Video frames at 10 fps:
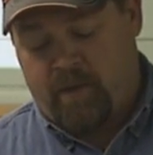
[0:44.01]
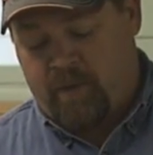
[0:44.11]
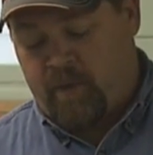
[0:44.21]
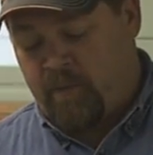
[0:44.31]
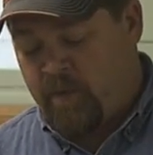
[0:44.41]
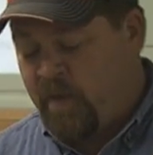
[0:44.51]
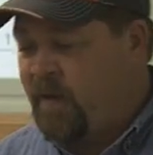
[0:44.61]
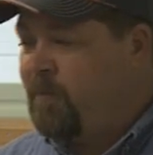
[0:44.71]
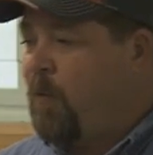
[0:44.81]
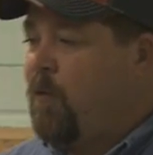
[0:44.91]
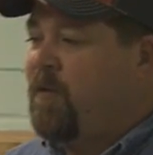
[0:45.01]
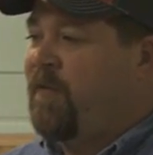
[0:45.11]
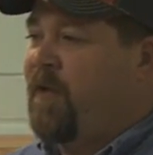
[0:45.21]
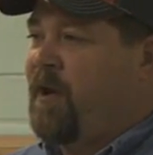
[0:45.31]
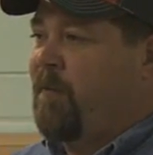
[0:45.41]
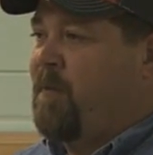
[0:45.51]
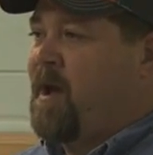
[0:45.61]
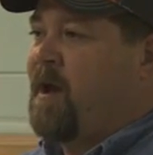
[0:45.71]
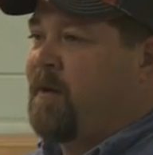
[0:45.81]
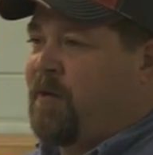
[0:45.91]
the important thing
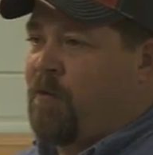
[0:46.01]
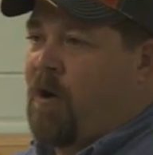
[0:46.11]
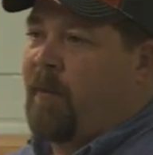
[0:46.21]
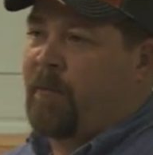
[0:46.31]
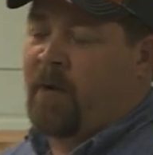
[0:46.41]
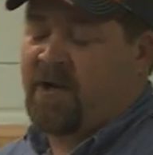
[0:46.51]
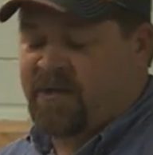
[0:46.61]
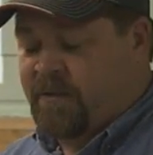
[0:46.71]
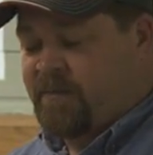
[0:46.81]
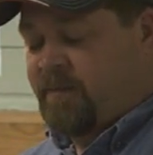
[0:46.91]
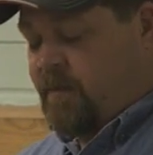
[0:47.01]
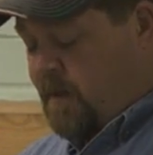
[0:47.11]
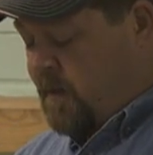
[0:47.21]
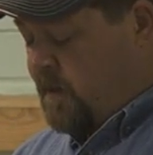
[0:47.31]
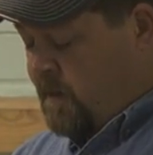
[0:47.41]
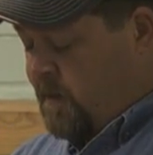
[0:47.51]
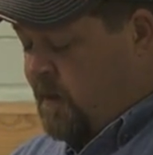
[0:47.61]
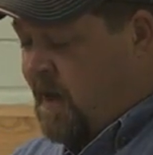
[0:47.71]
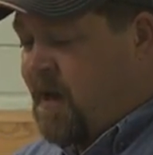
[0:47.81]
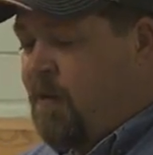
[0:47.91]
about your operation, and
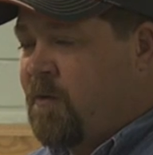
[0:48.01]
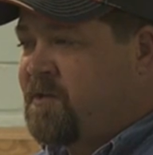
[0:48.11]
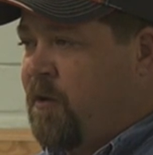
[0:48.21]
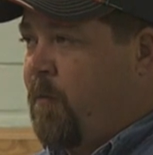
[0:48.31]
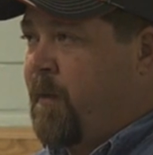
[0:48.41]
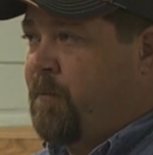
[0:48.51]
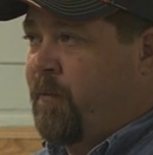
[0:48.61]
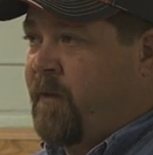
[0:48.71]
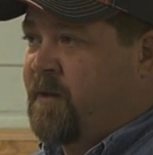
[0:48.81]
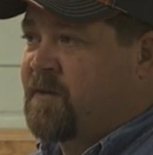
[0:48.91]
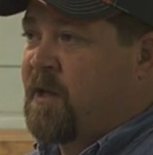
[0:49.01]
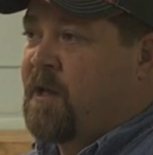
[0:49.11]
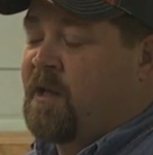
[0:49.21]
I always tell people this,